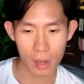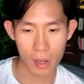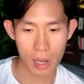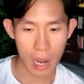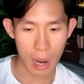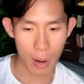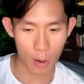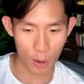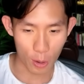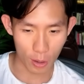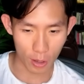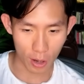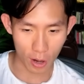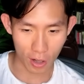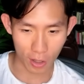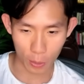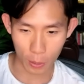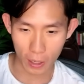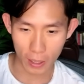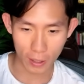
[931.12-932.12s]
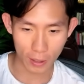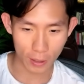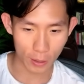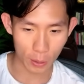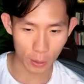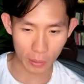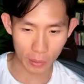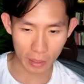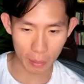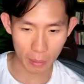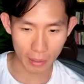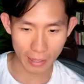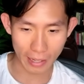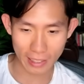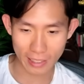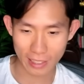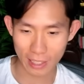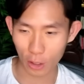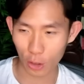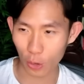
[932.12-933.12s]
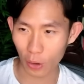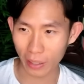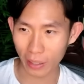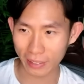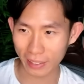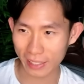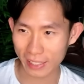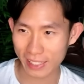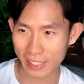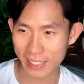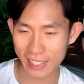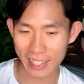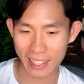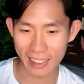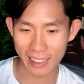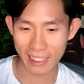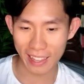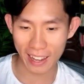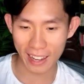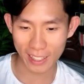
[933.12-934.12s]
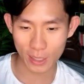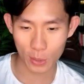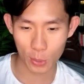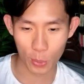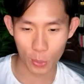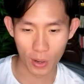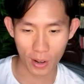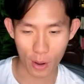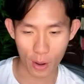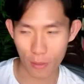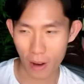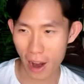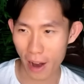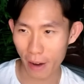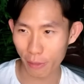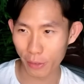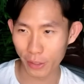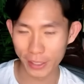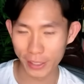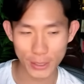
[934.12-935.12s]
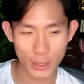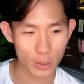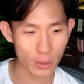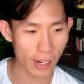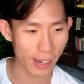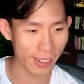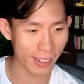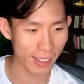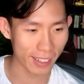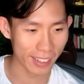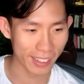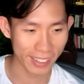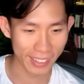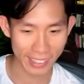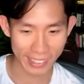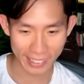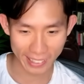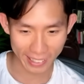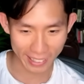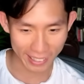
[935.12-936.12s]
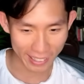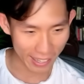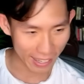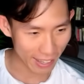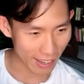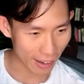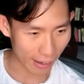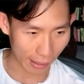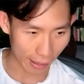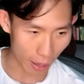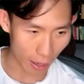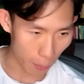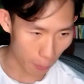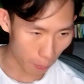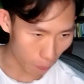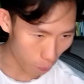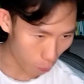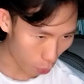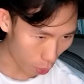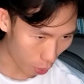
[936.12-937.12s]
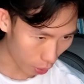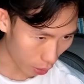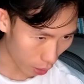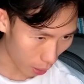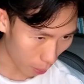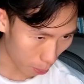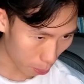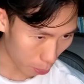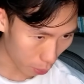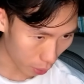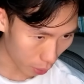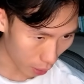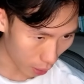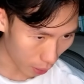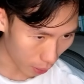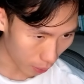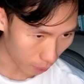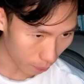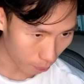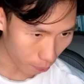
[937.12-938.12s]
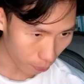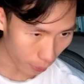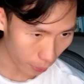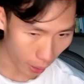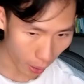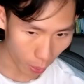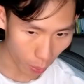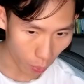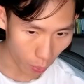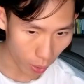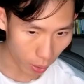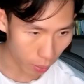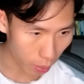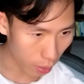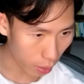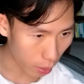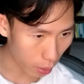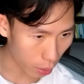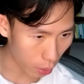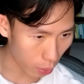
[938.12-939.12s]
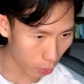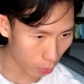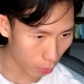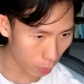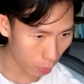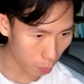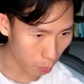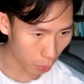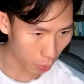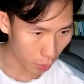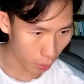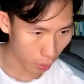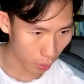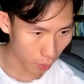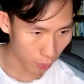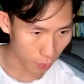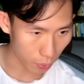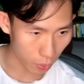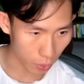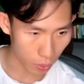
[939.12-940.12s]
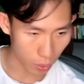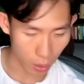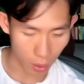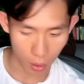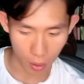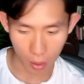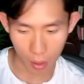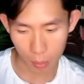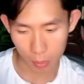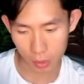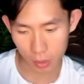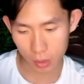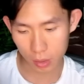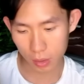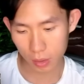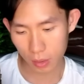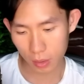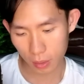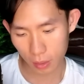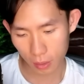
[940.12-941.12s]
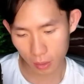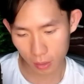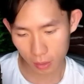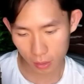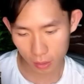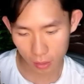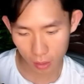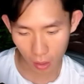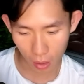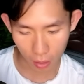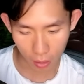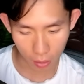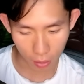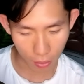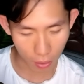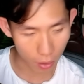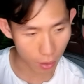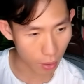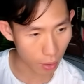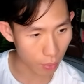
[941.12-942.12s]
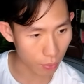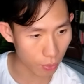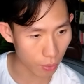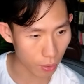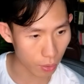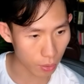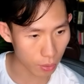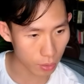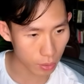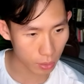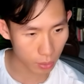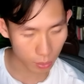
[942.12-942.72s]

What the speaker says: I'll hold it all the way to TP. That's the greatest last word of every trader. Okay, I'm probably gonna put it like at 1.94. Alright, let me just set it right there first.